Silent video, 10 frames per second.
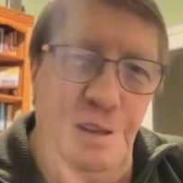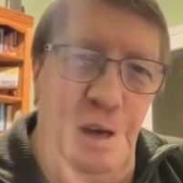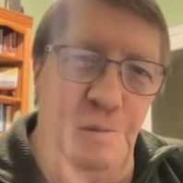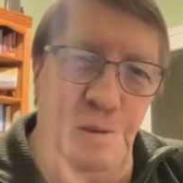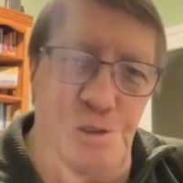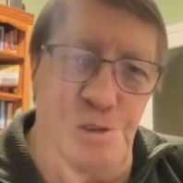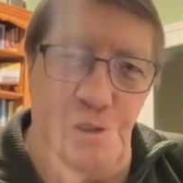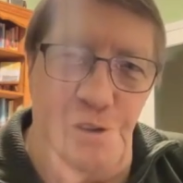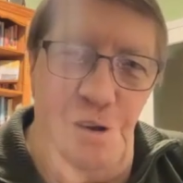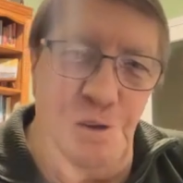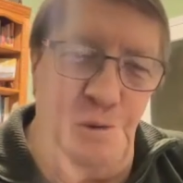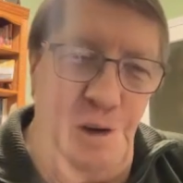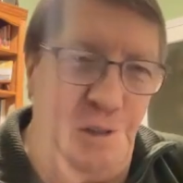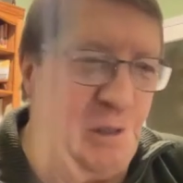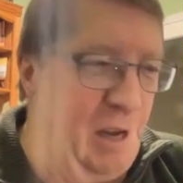love of the Chicago
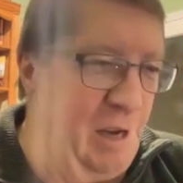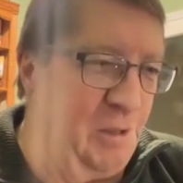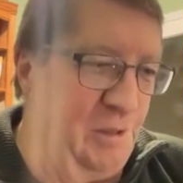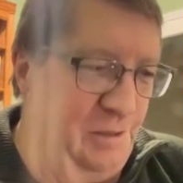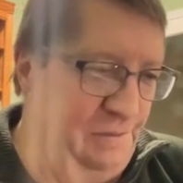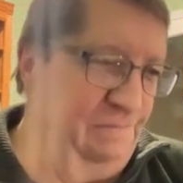White Sox.